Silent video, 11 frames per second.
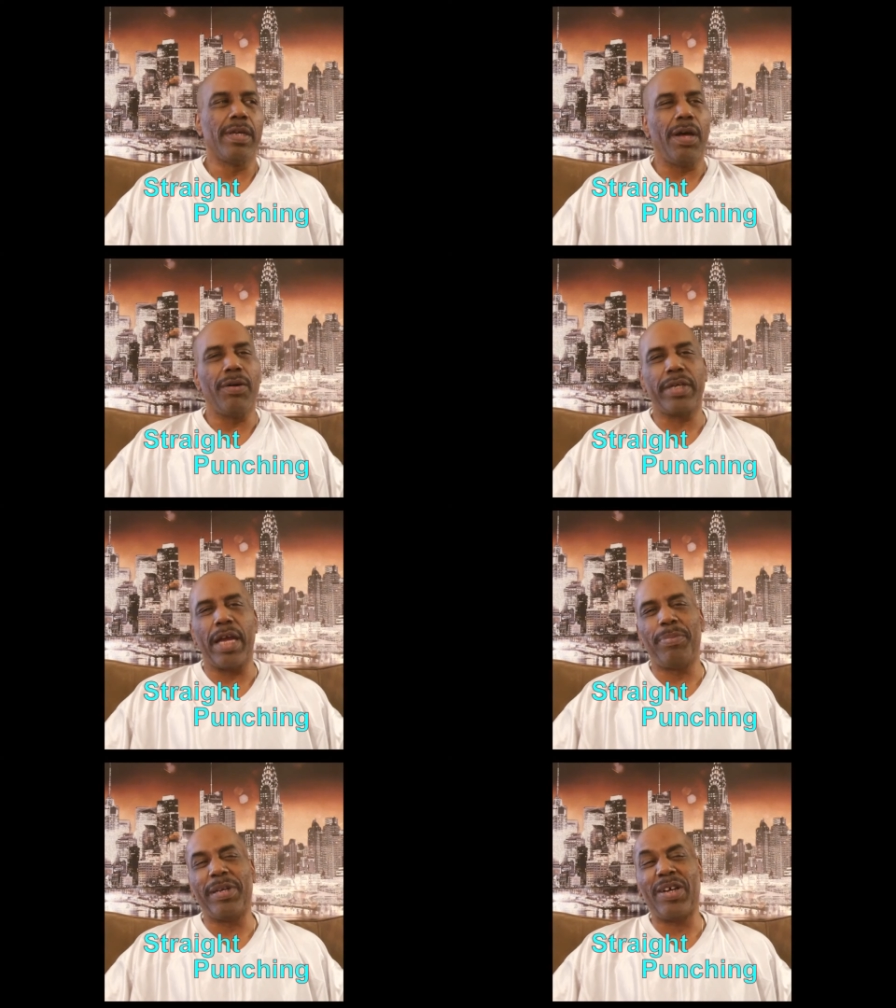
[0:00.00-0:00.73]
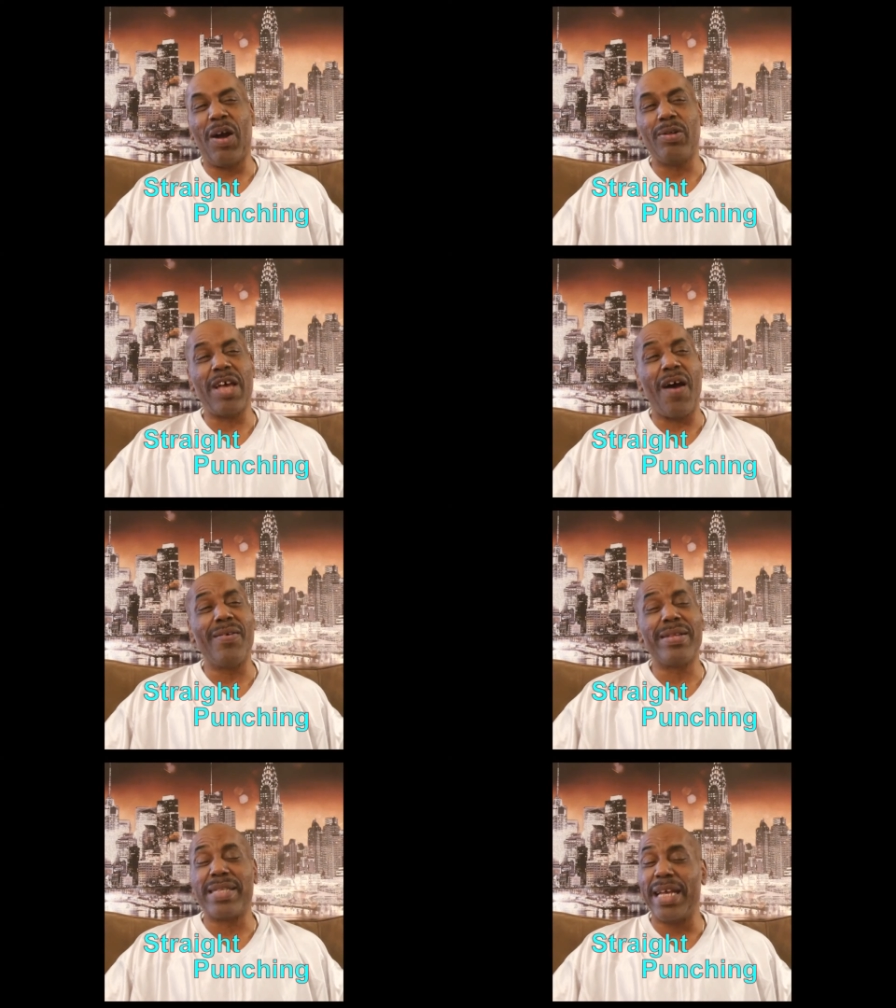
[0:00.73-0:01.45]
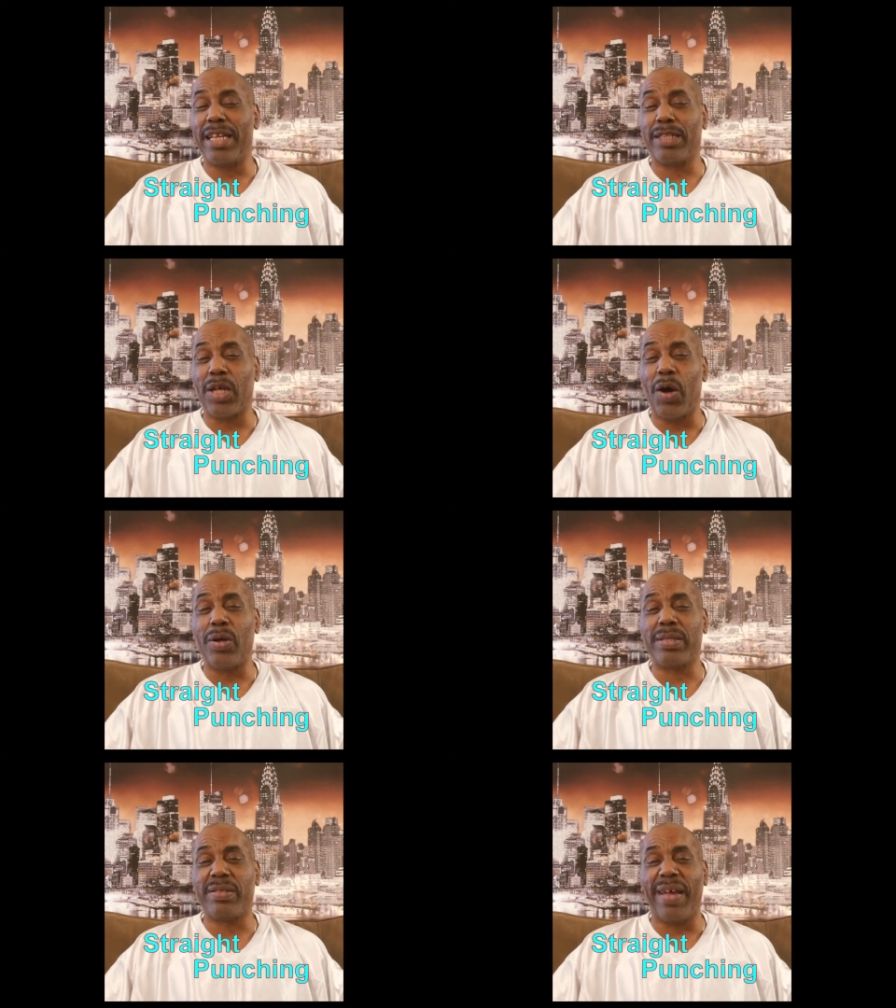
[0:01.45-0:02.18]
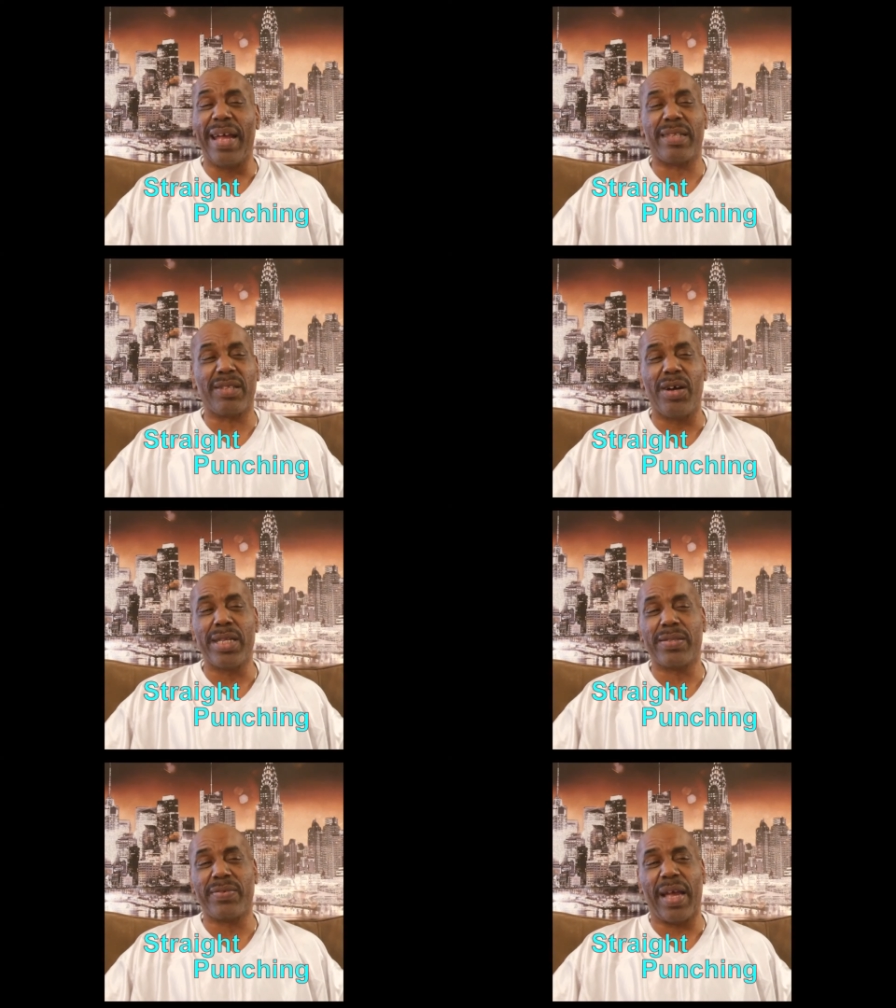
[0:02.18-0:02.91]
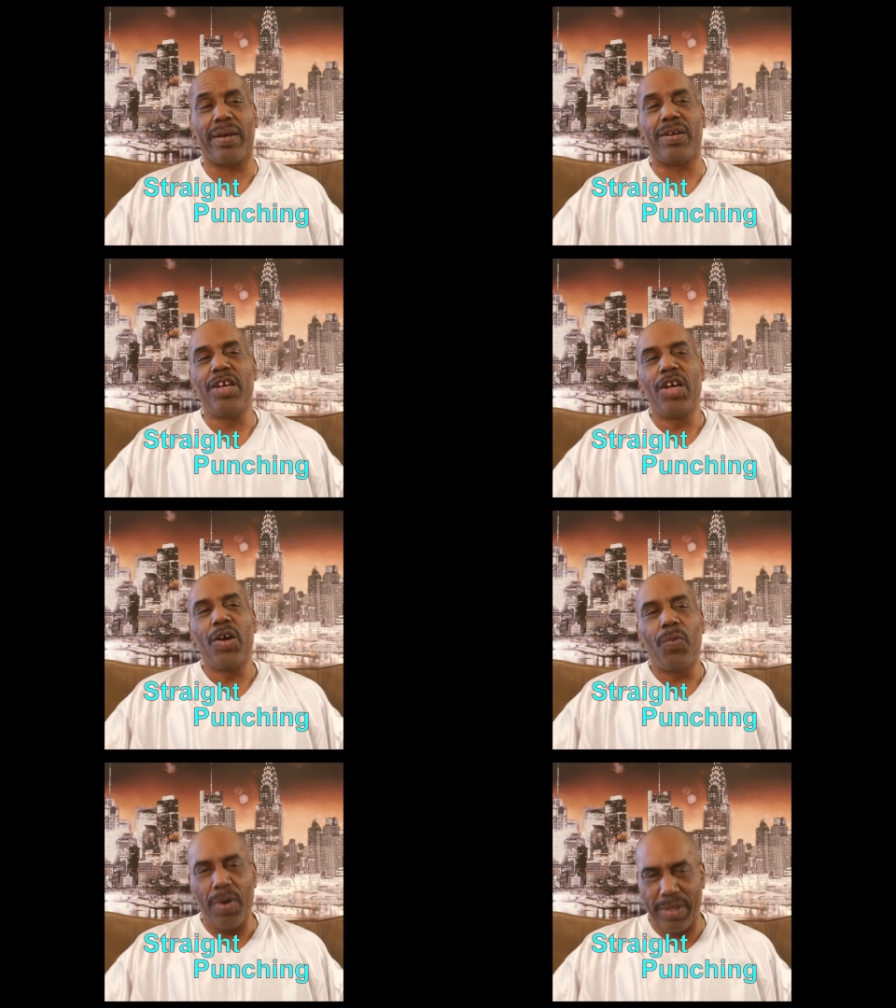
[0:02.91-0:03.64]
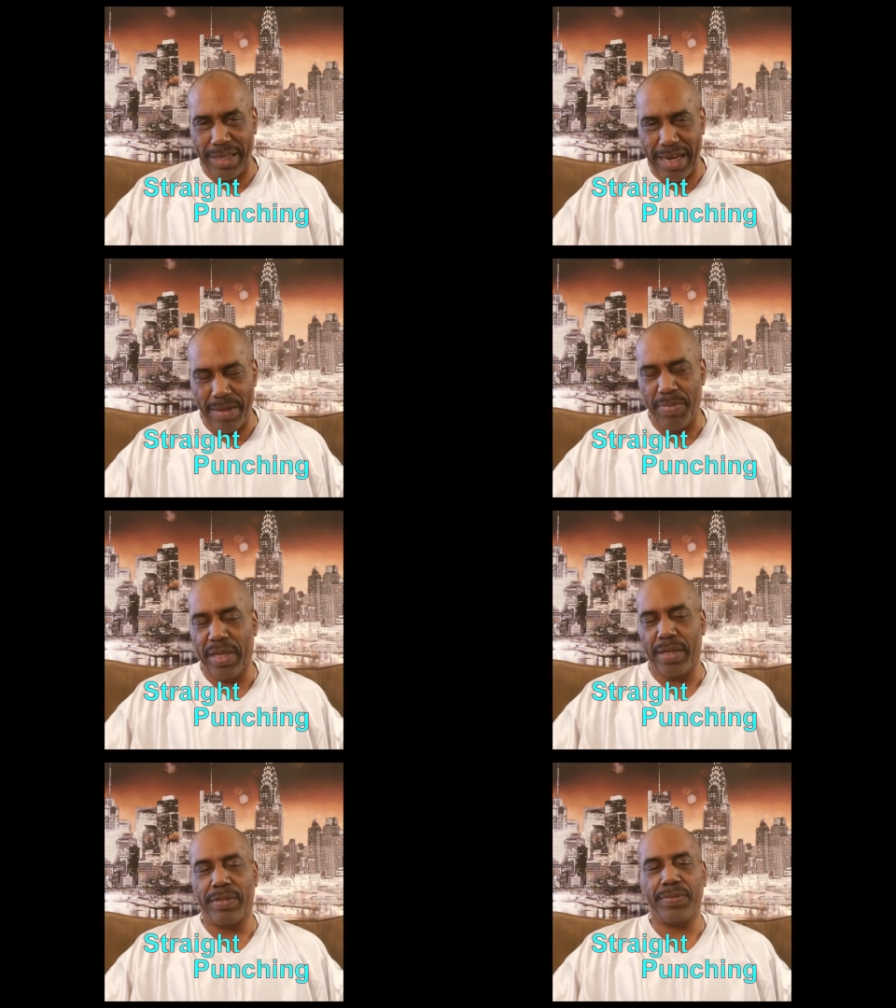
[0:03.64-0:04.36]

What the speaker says: Okay, the coach always saying throw it straight, throw it straight. What do they mean?